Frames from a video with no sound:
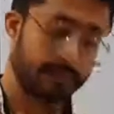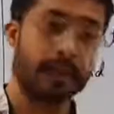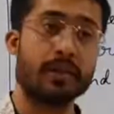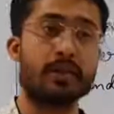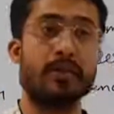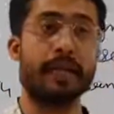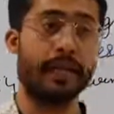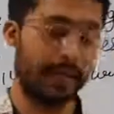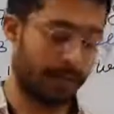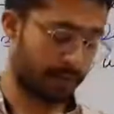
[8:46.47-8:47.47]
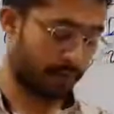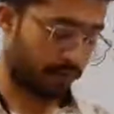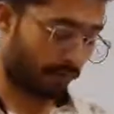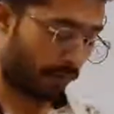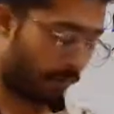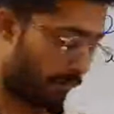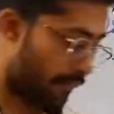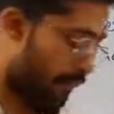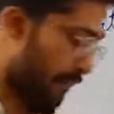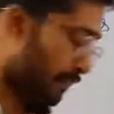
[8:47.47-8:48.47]
So it is from
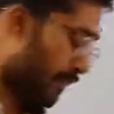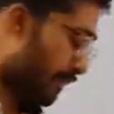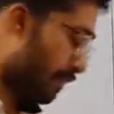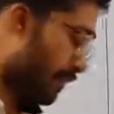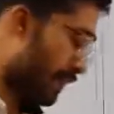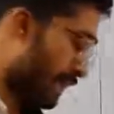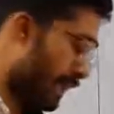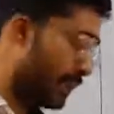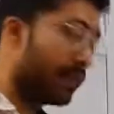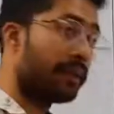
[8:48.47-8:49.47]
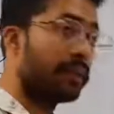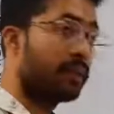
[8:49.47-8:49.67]
chapter number 10.